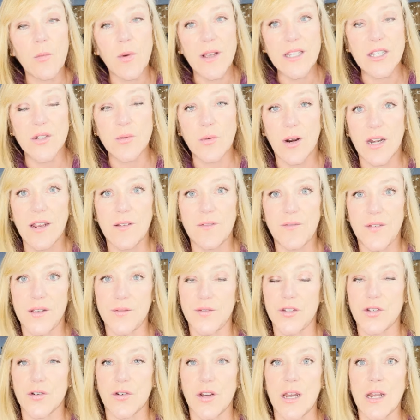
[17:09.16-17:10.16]
West twenty-fifth
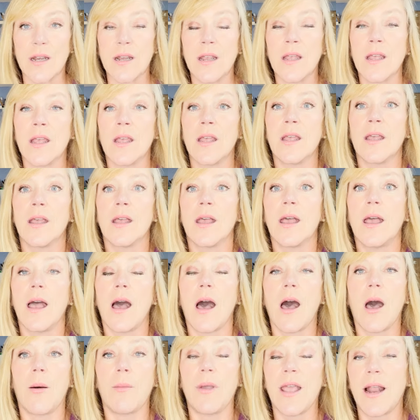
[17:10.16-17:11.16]
Street.
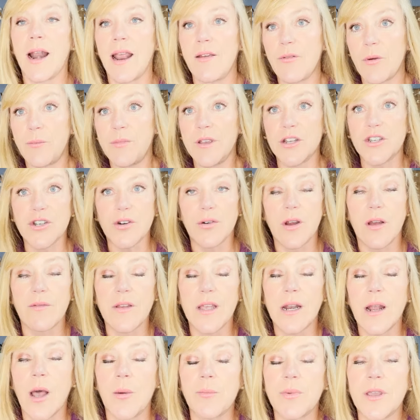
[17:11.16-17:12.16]
Um, and I have a picture of
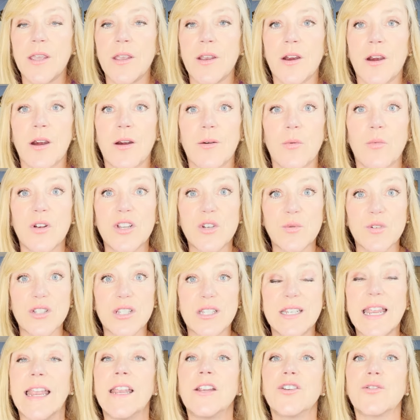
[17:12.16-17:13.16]
it up here, which was
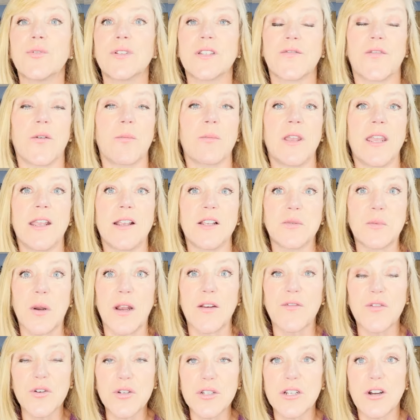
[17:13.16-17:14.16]
dangerous for me because when
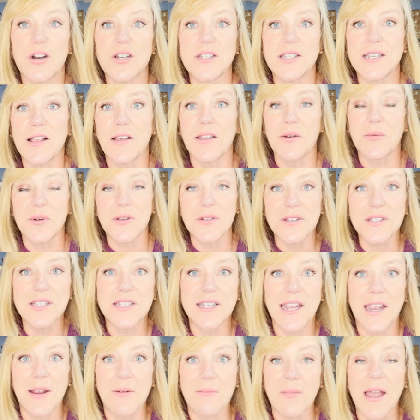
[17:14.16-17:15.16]
I first started selling real
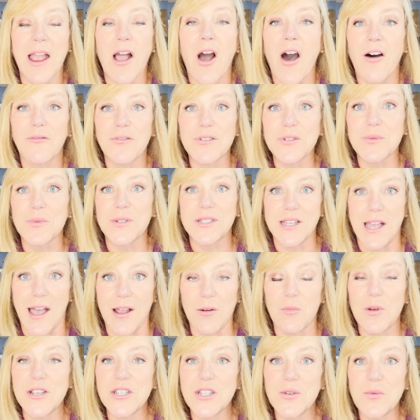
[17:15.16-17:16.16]
estate, my office was
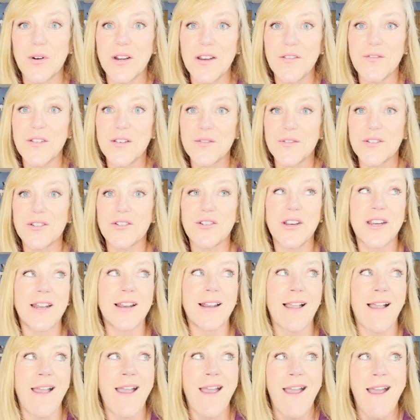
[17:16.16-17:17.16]
on West twenty-fifth
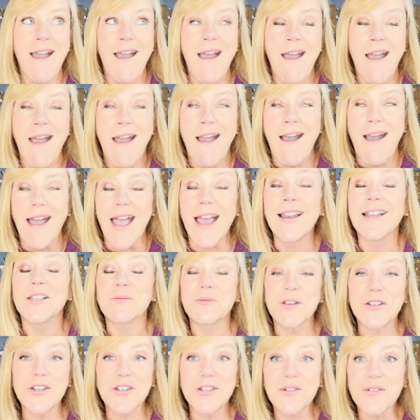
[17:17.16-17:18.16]
Street. And
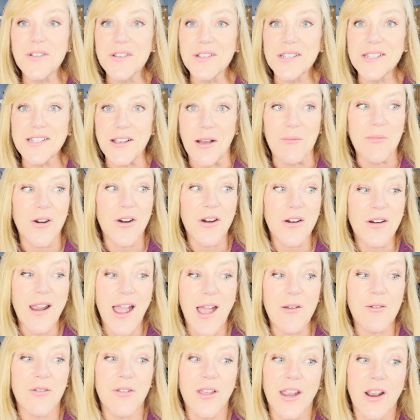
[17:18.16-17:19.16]
especially during the summer,
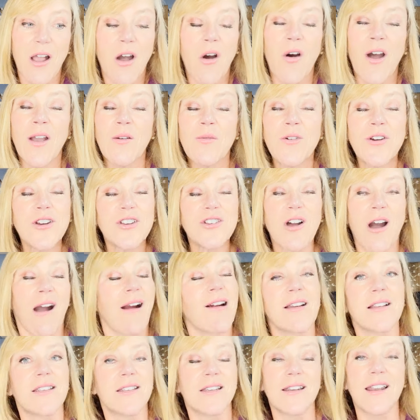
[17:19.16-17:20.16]
I was like, oh, I worked
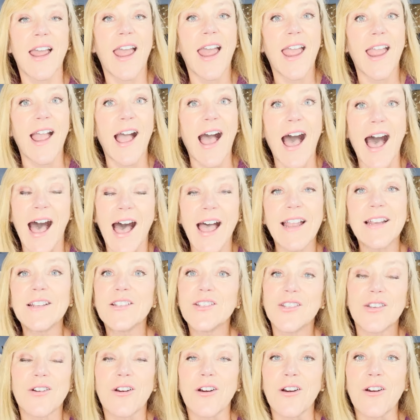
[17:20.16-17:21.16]
hard today. I
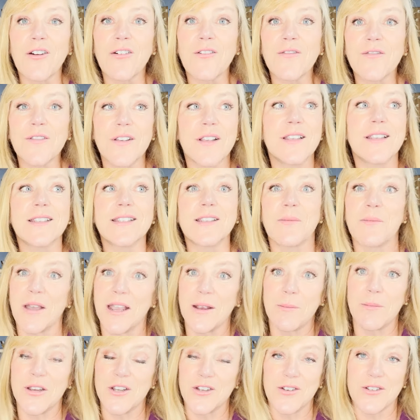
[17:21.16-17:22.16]
deserve some
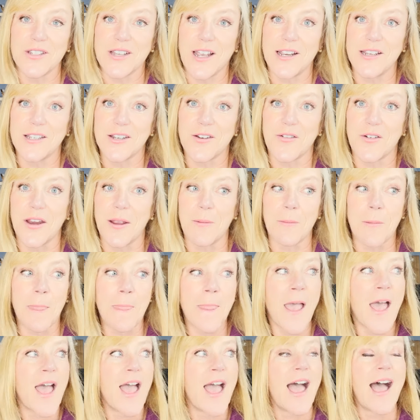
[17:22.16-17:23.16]
Mitchell's ice cream.
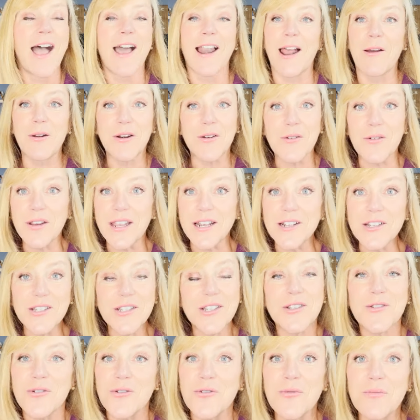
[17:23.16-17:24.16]
And I would go get a
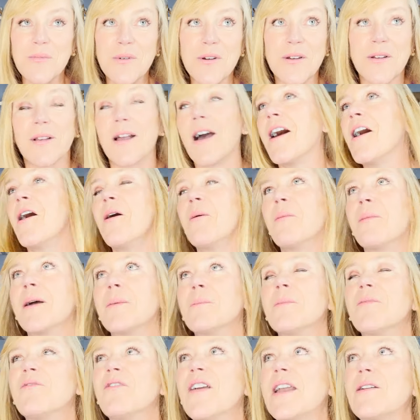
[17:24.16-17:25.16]
scoop. Um,
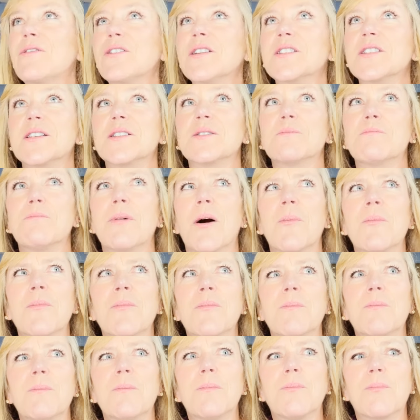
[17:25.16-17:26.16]
my favorite is this
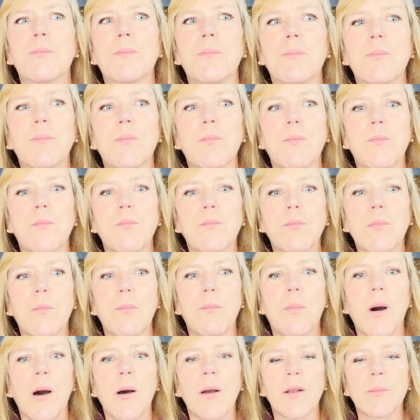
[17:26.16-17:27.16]
bum,
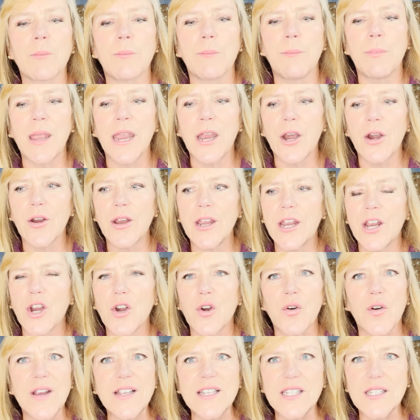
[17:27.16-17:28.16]
bum, berry
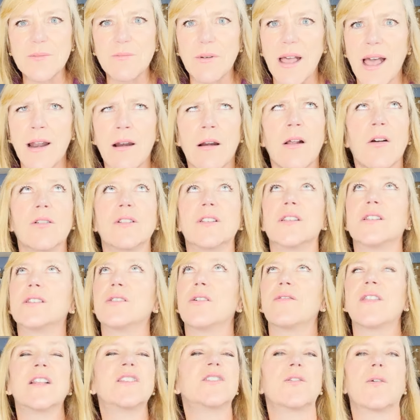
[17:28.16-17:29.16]
crisp. I don't know, it's
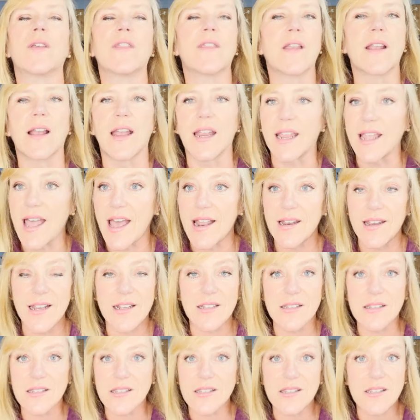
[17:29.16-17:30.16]
so, that's the only thing I get.
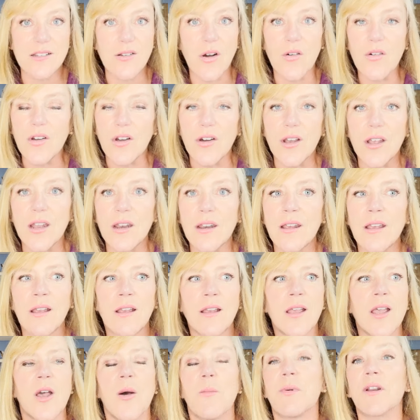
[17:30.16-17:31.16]
It's so good.
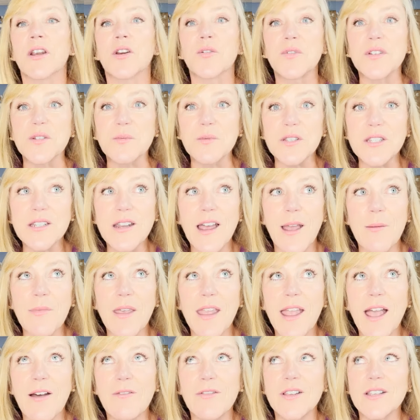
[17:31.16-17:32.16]
But at Christmas time,
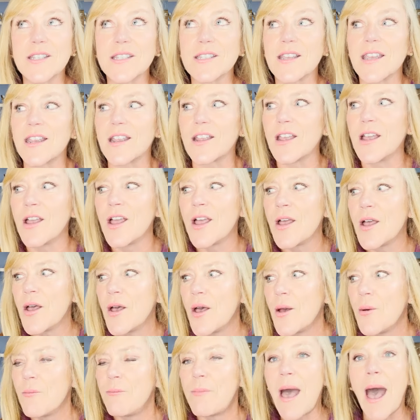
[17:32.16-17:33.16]
they have this like
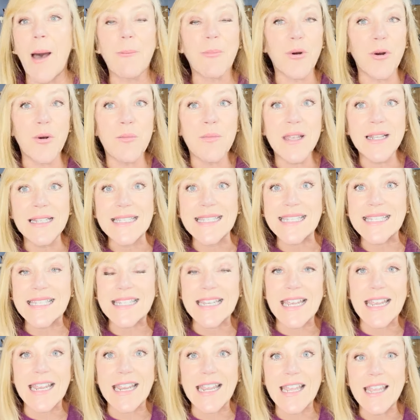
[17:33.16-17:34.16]
peppermint
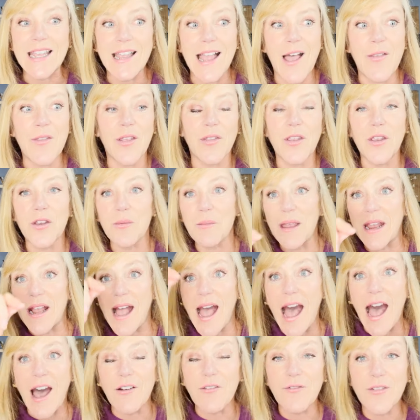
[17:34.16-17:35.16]
stick and then you can make a
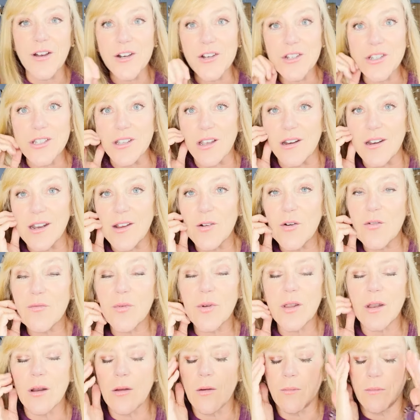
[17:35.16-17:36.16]
hot fudge sundae with
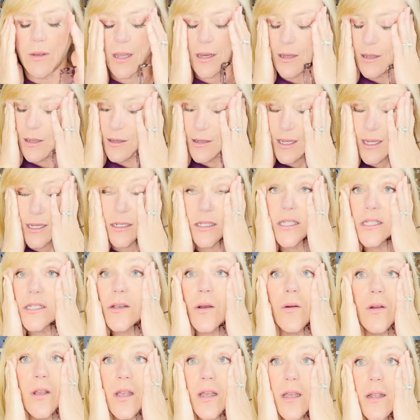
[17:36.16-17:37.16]
it. Oh my God, it's
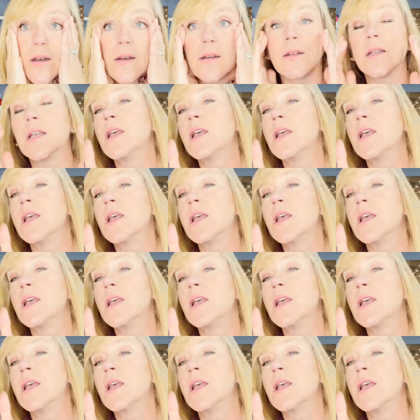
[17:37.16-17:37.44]
so good.